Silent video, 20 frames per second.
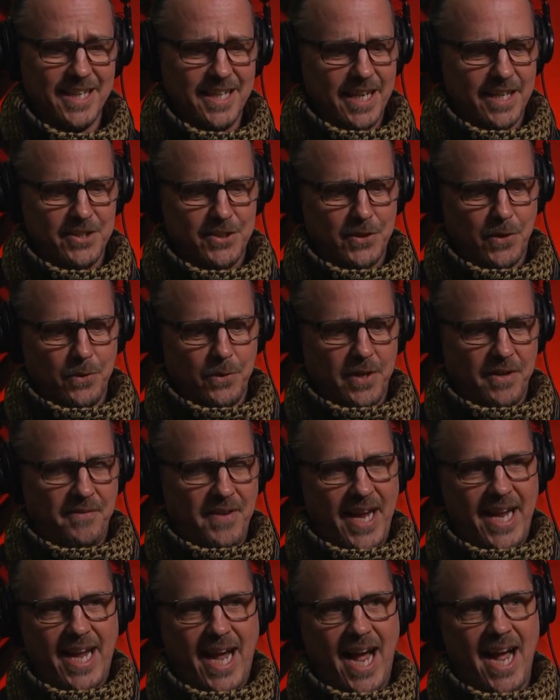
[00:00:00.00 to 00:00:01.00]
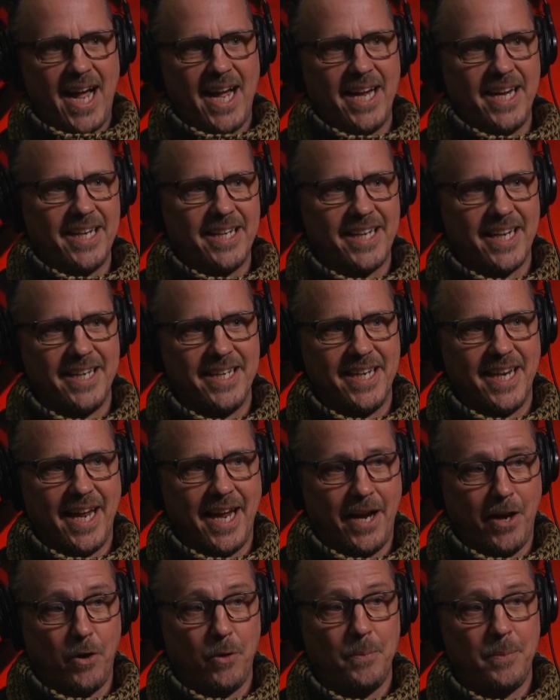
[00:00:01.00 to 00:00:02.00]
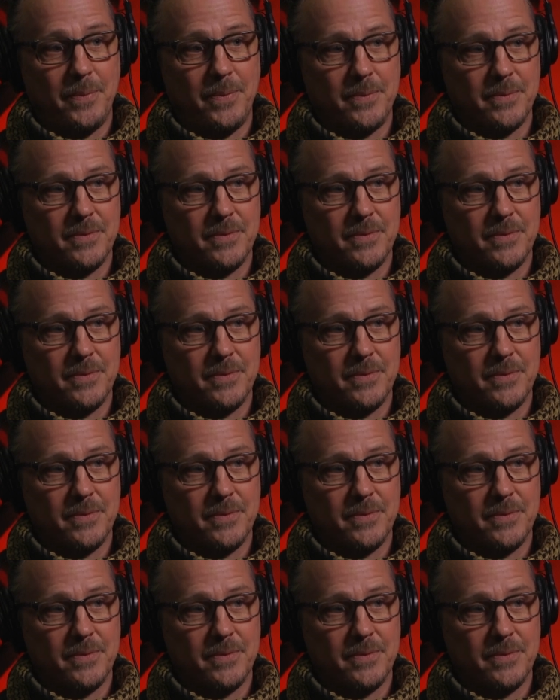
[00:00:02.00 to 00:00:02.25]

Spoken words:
And so if AI can help